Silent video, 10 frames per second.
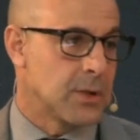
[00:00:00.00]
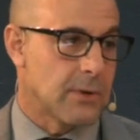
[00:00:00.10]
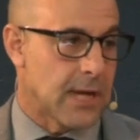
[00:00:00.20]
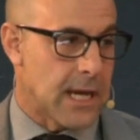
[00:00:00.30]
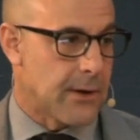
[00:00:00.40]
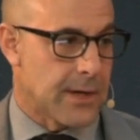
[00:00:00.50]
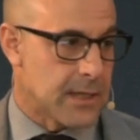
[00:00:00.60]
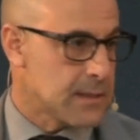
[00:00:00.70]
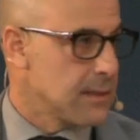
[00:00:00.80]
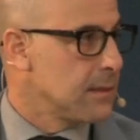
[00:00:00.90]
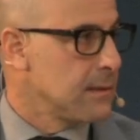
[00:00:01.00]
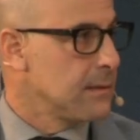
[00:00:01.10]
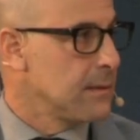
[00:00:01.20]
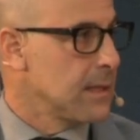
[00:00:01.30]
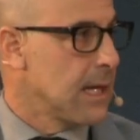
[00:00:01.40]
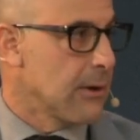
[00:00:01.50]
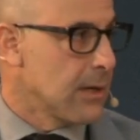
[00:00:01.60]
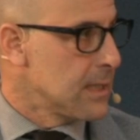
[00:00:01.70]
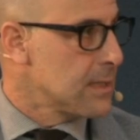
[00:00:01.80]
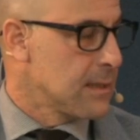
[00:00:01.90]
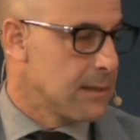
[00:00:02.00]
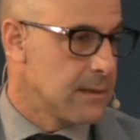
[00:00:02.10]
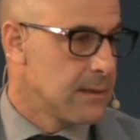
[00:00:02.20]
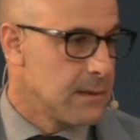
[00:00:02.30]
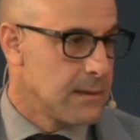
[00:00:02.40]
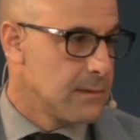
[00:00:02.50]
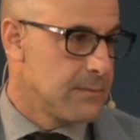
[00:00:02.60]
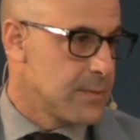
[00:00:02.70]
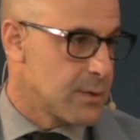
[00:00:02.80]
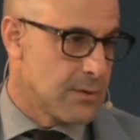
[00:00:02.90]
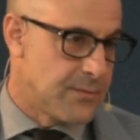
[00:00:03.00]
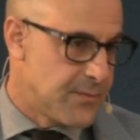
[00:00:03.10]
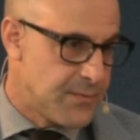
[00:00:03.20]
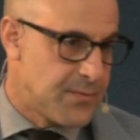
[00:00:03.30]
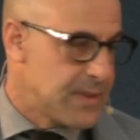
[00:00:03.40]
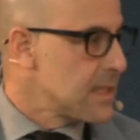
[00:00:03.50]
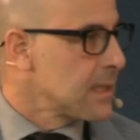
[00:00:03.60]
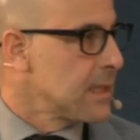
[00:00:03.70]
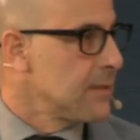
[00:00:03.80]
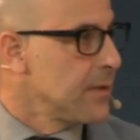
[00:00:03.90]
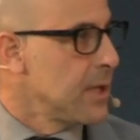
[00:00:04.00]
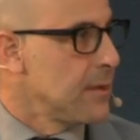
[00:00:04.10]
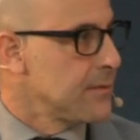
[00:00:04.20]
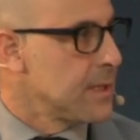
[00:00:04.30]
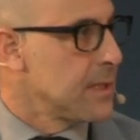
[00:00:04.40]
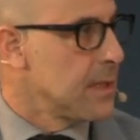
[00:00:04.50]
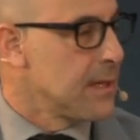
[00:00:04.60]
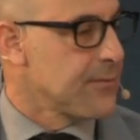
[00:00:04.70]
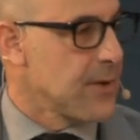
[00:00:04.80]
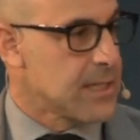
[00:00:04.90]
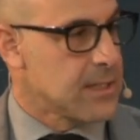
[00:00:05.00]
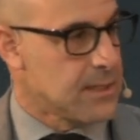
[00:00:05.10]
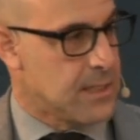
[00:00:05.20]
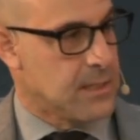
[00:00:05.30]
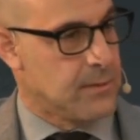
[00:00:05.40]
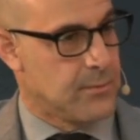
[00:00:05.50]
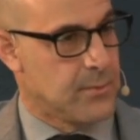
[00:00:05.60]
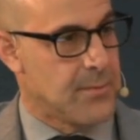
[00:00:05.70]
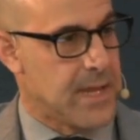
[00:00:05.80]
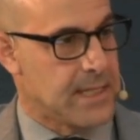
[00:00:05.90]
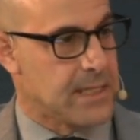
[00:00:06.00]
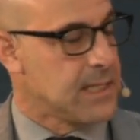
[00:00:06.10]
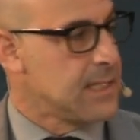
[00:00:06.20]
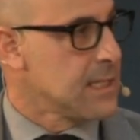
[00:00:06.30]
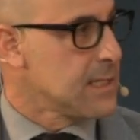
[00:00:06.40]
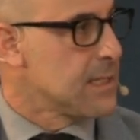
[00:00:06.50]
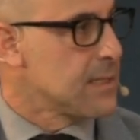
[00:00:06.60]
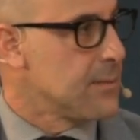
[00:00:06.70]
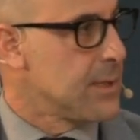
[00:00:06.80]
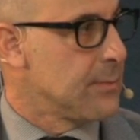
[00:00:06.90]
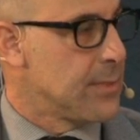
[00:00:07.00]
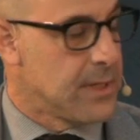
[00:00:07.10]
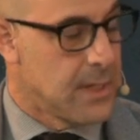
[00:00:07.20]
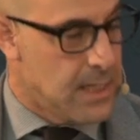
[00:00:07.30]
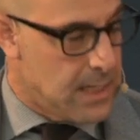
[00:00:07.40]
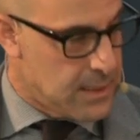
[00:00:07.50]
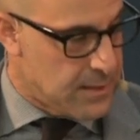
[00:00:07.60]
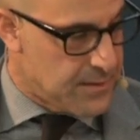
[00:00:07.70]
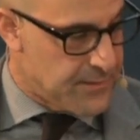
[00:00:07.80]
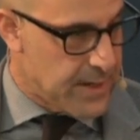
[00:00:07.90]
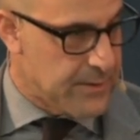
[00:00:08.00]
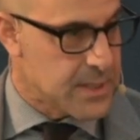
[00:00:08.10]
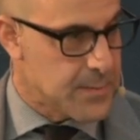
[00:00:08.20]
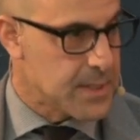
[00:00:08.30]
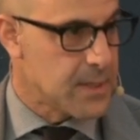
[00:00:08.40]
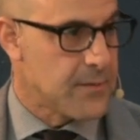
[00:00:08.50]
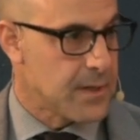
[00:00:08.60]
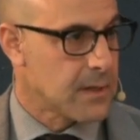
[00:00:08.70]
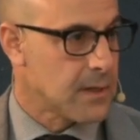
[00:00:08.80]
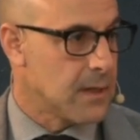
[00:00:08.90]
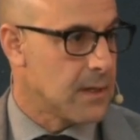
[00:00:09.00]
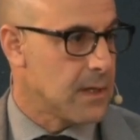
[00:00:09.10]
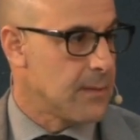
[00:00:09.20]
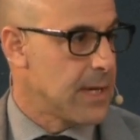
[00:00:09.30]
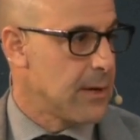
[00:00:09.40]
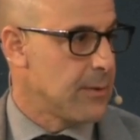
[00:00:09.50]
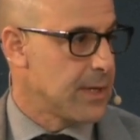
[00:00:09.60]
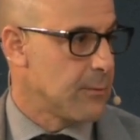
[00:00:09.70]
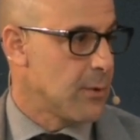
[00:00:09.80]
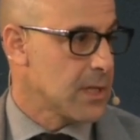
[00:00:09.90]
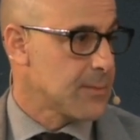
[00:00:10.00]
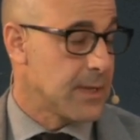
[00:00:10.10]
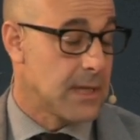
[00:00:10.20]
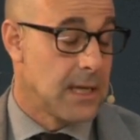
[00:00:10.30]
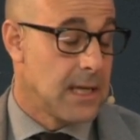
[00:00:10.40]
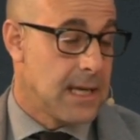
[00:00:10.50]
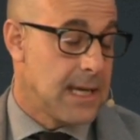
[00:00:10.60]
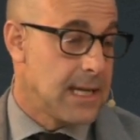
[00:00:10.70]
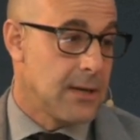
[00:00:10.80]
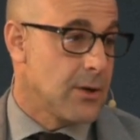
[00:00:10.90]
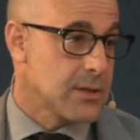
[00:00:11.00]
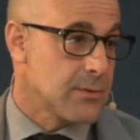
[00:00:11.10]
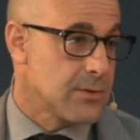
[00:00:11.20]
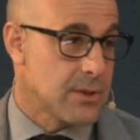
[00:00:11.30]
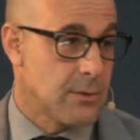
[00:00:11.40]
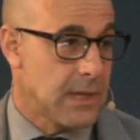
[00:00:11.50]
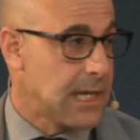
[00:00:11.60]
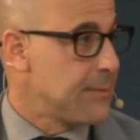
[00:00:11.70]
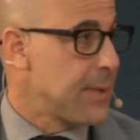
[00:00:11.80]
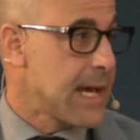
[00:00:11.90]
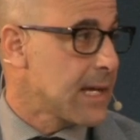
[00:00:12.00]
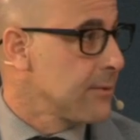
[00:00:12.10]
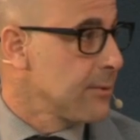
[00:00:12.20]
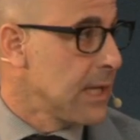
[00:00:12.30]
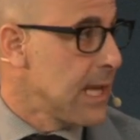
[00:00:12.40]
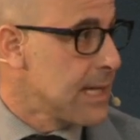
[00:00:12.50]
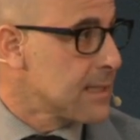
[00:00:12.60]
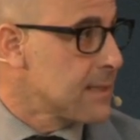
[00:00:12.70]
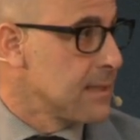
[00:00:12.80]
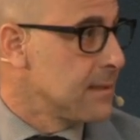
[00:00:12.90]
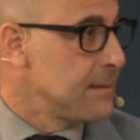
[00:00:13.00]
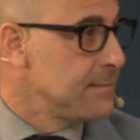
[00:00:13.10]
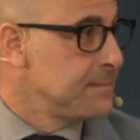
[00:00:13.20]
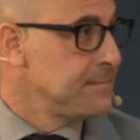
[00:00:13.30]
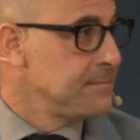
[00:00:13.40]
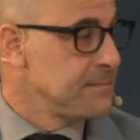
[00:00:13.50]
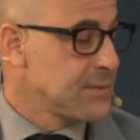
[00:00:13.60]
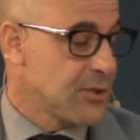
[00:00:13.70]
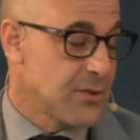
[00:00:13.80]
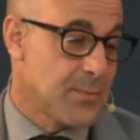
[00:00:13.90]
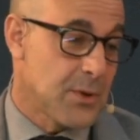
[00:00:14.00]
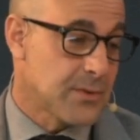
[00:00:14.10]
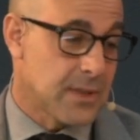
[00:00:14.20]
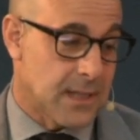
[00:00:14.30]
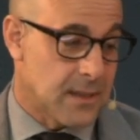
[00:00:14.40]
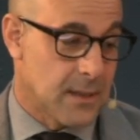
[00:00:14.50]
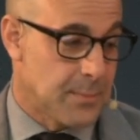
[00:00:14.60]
gregarious and garrulous and sort of physically involved, and, and Francis remains at a distance a bit, but is very specific uh, about what he wants, but and also so laid back and relaxed, and so they're both like a